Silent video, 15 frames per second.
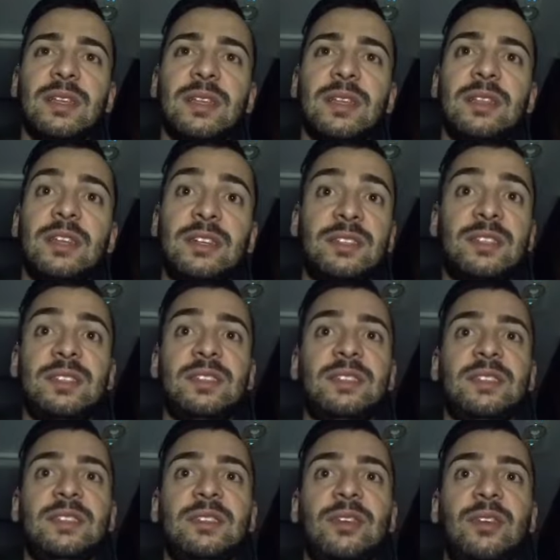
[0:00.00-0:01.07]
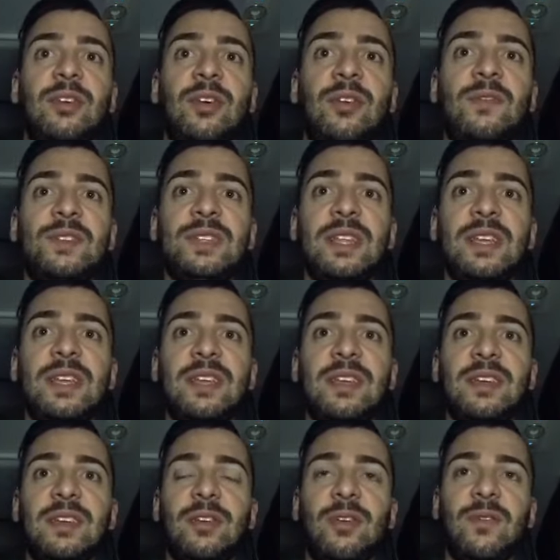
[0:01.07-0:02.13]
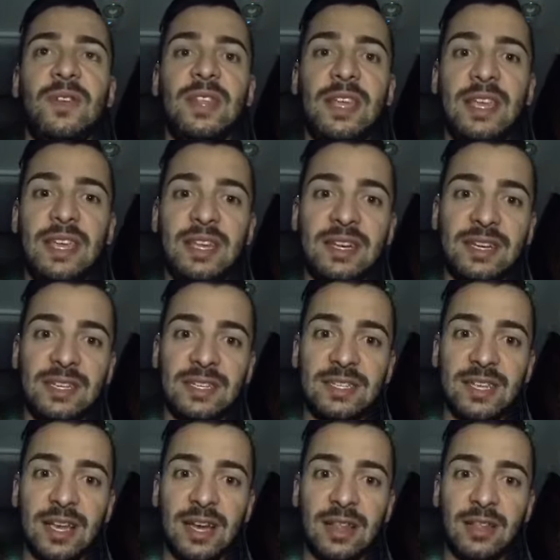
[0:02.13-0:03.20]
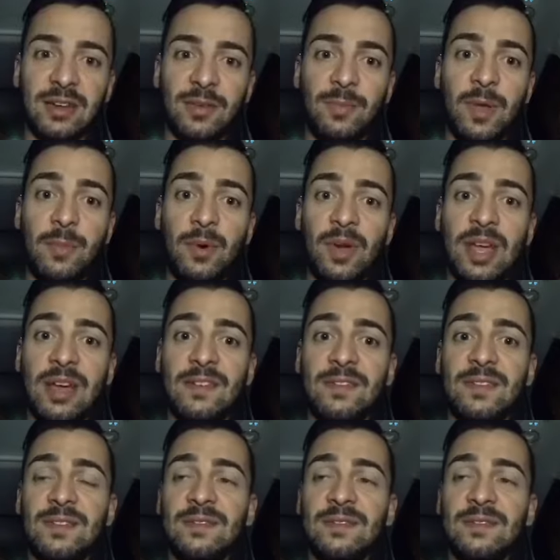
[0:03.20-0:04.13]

There's obviously, over the years, a lot of people has